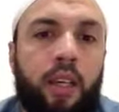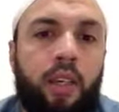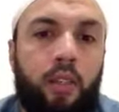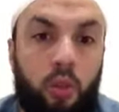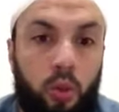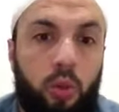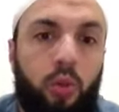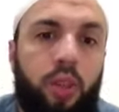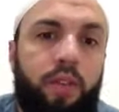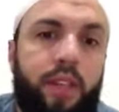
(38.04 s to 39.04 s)

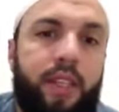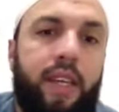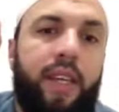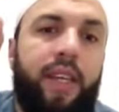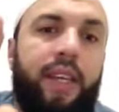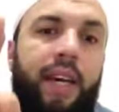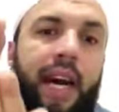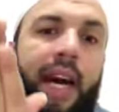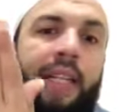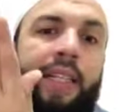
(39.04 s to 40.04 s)
So if I say
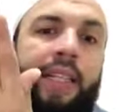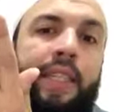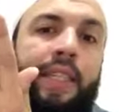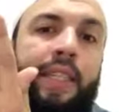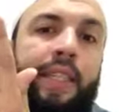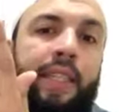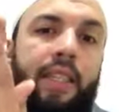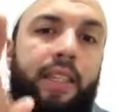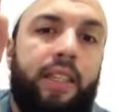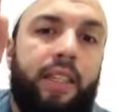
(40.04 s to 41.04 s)
an,
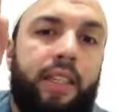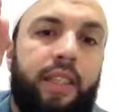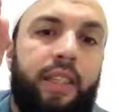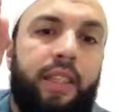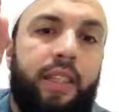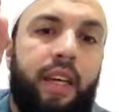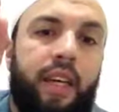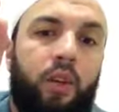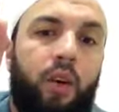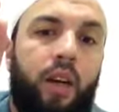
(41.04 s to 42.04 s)

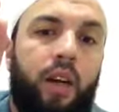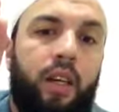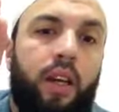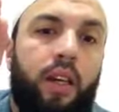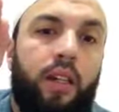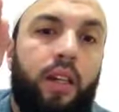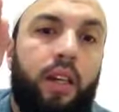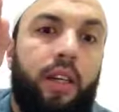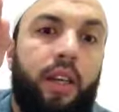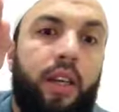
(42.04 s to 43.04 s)
I
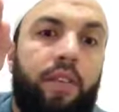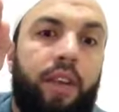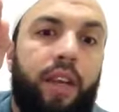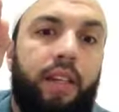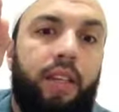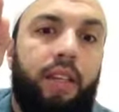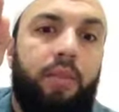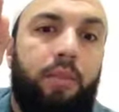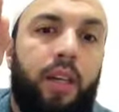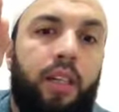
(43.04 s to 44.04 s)
elevate
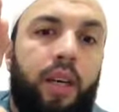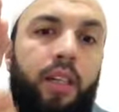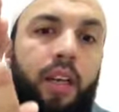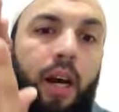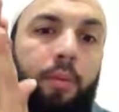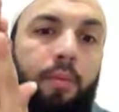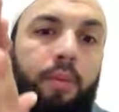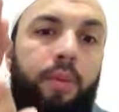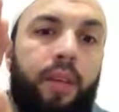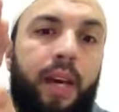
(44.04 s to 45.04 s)
my tongue up.
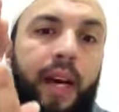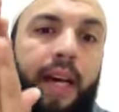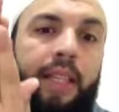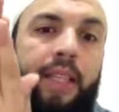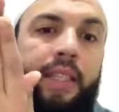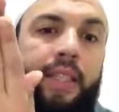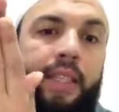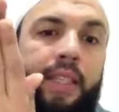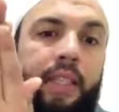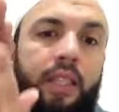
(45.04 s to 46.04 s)

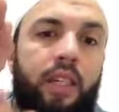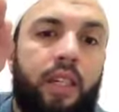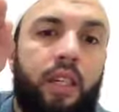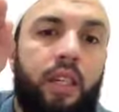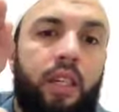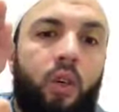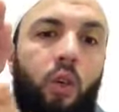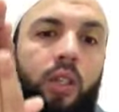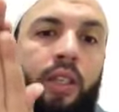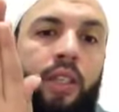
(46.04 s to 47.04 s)
An,
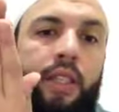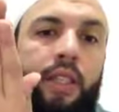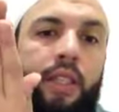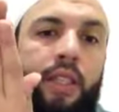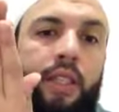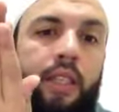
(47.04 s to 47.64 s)
kun.